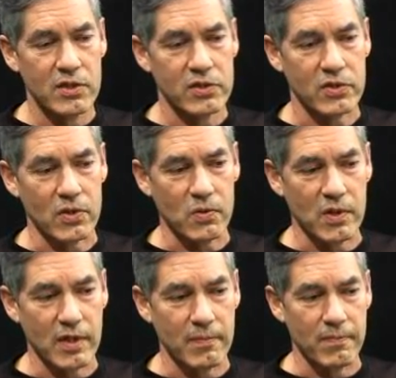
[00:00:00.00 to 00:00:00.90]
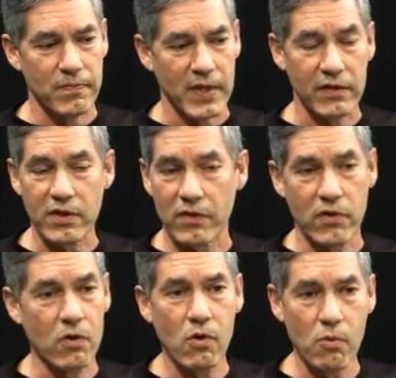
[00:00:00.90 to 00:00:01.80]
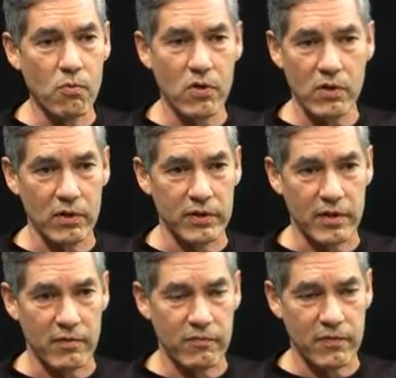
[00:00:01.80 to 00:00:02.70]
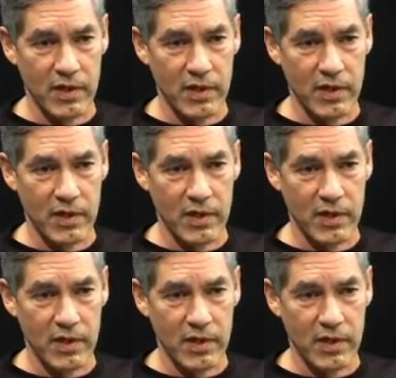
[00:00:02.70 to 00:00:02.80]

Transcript: So, and the whole world of,